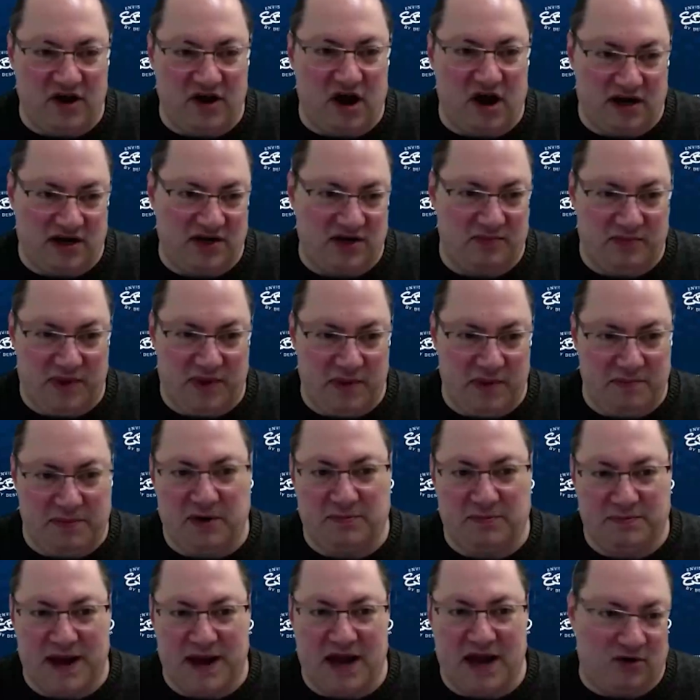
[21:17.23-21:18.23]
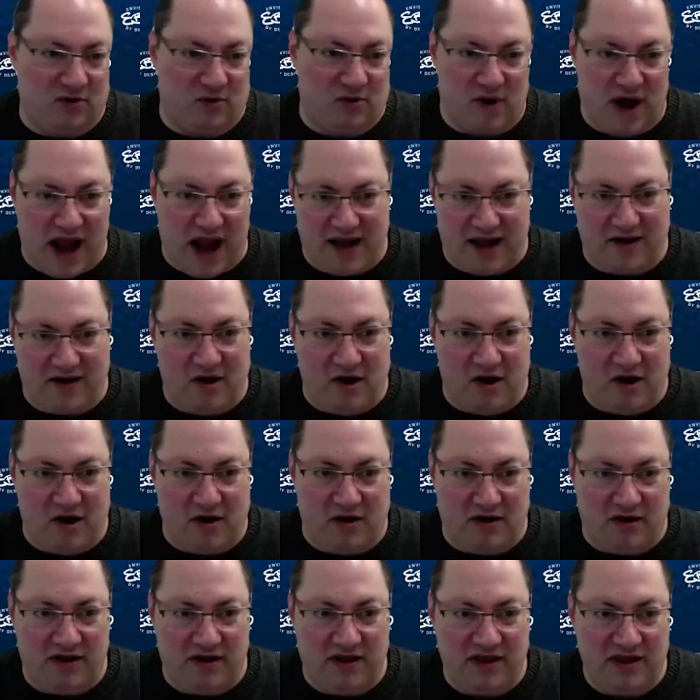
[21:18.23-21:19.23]
I talk to people about a rack
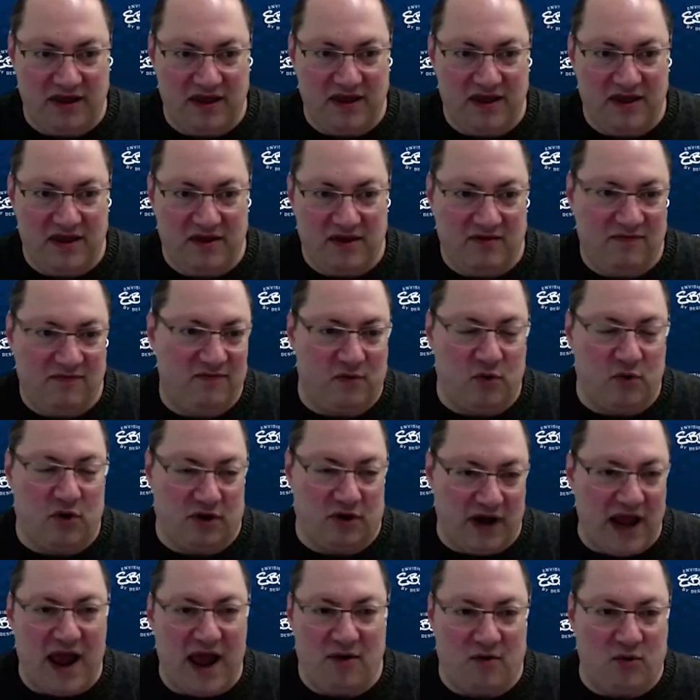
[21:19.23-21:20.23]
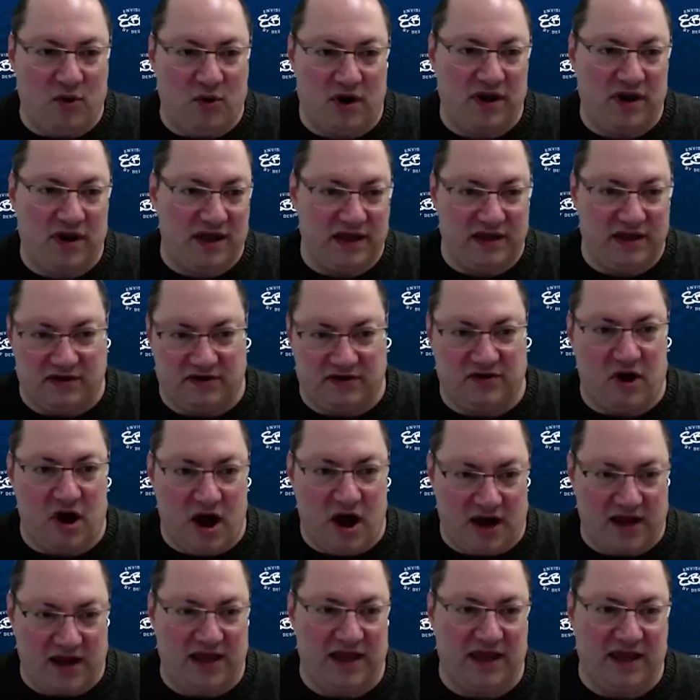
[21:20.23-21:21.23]
card for networking and
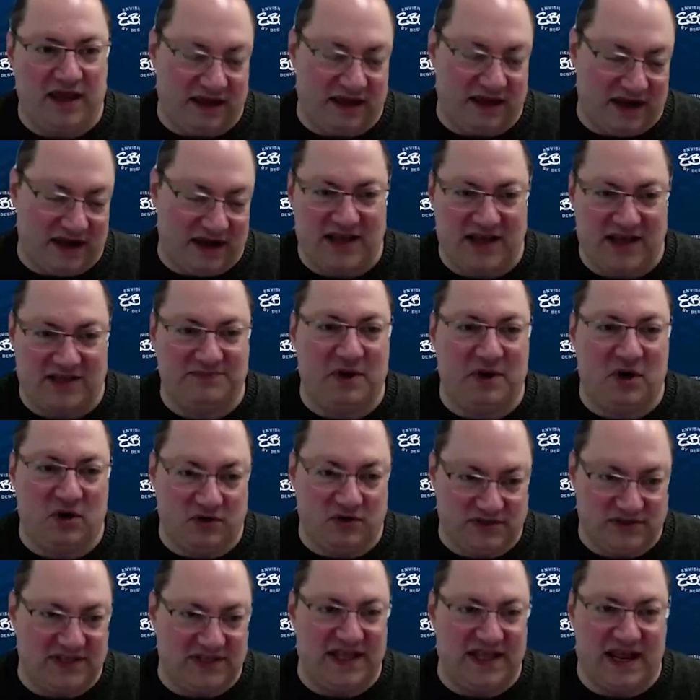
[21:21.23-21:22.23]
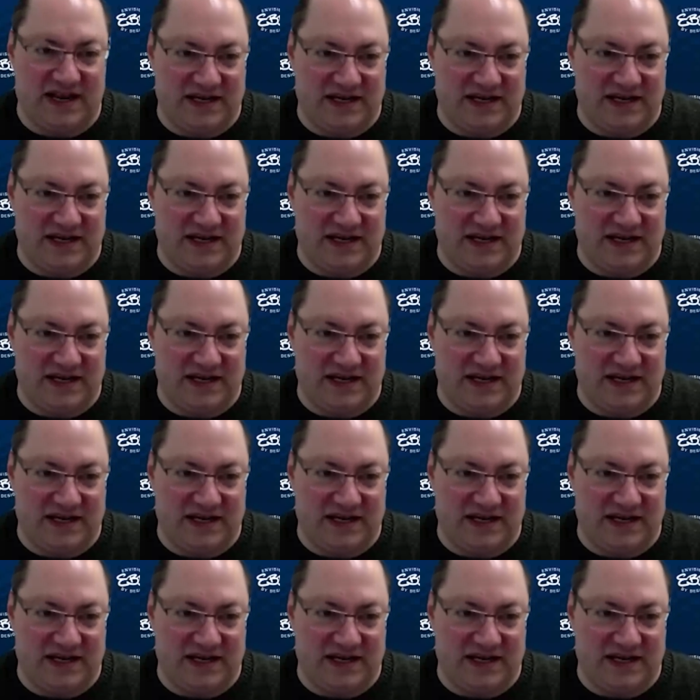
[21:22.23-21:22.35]
talking and expos and